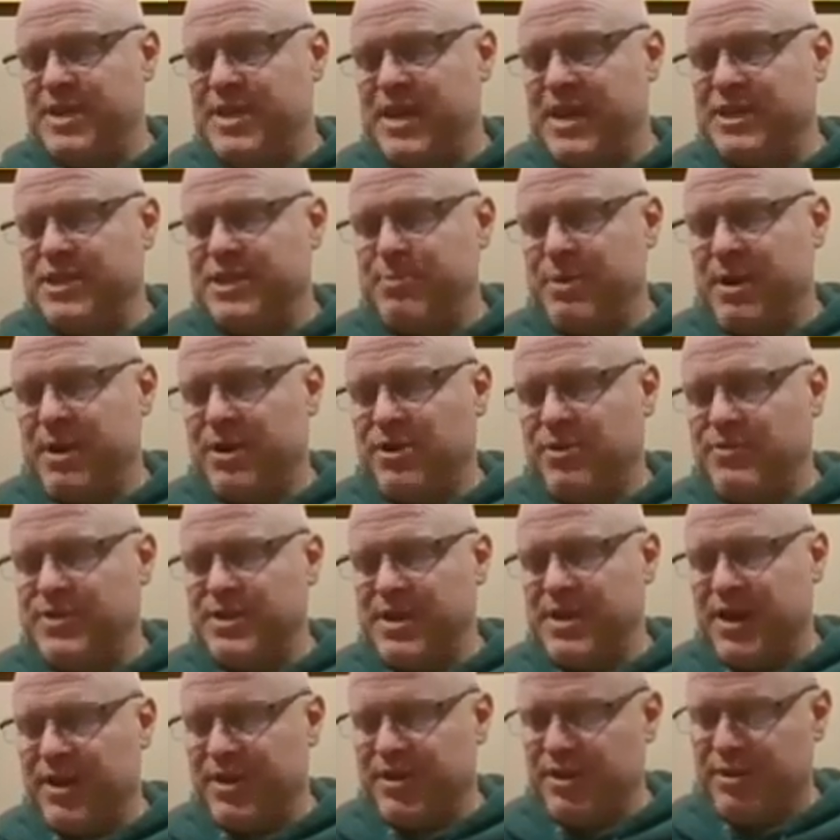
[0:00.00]
this aspect
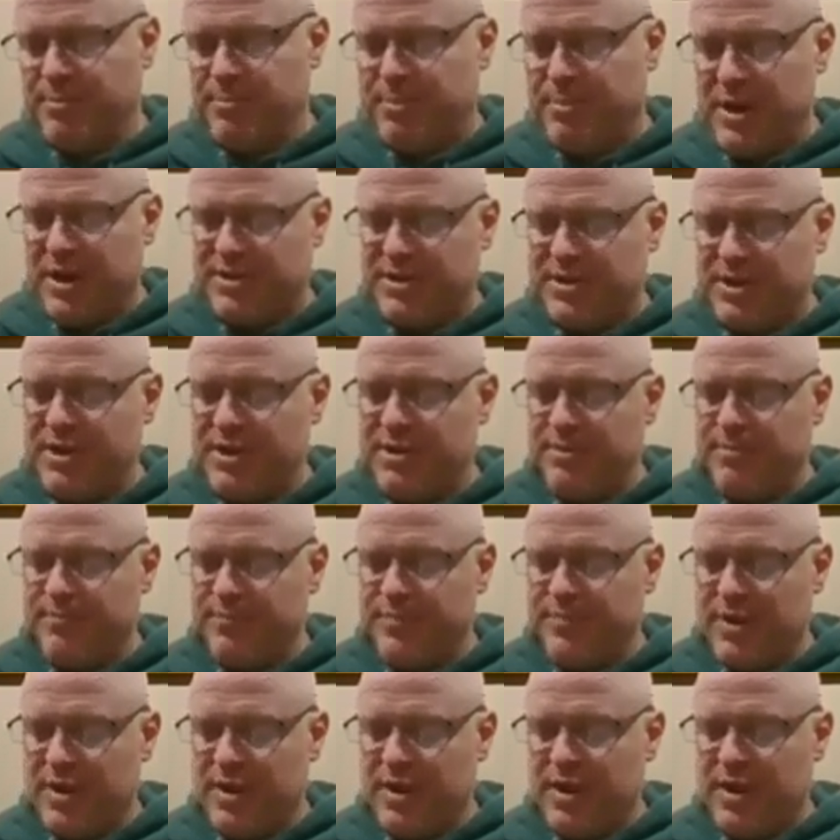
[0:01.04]
of sadhana bhakti,